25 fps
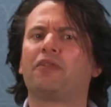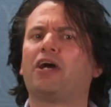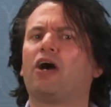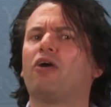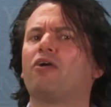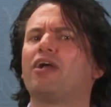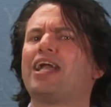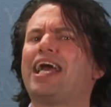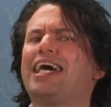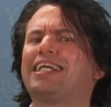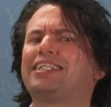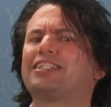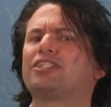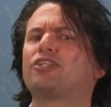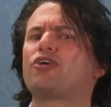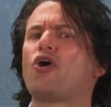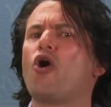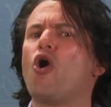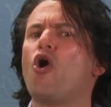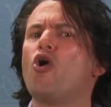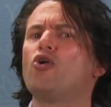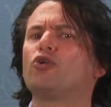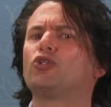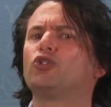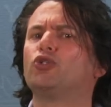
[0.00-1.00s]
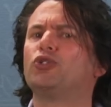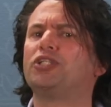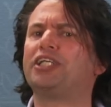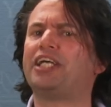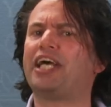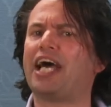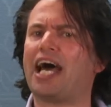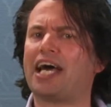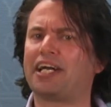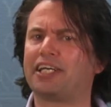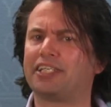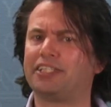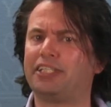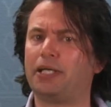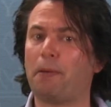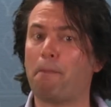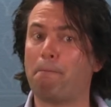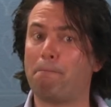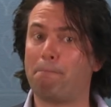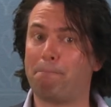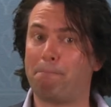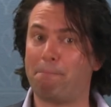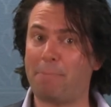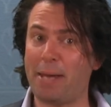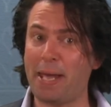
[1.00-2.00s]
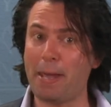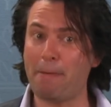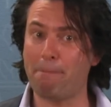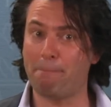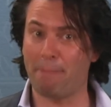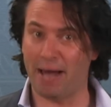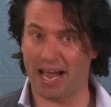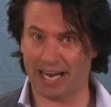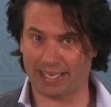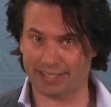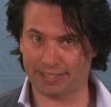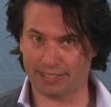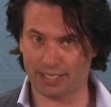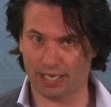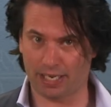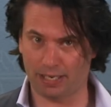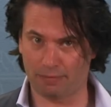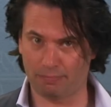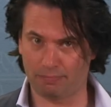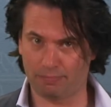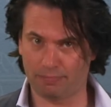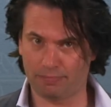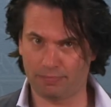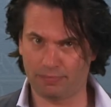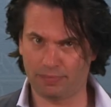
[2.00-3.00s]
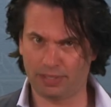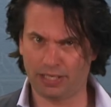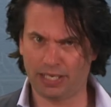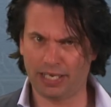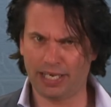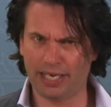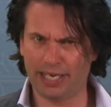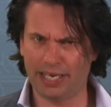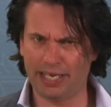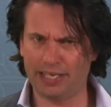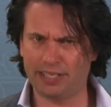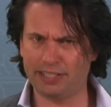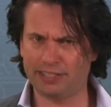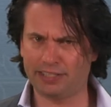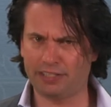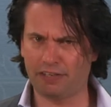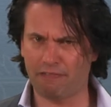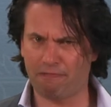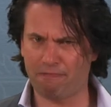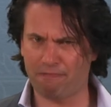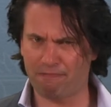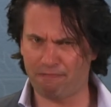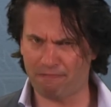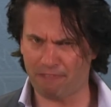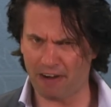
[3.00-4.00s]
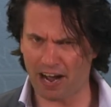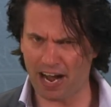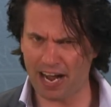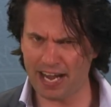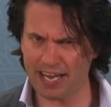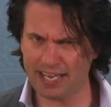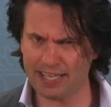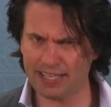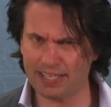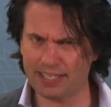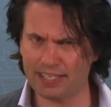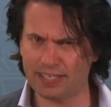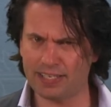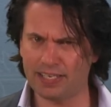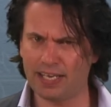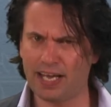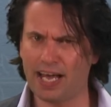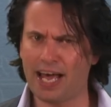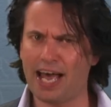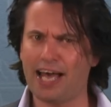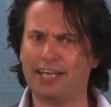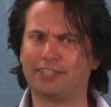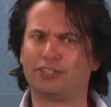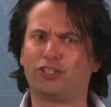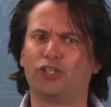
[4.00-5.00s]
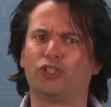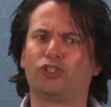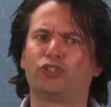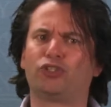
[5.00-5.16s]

Now let's go to the energy payback time. It is defined as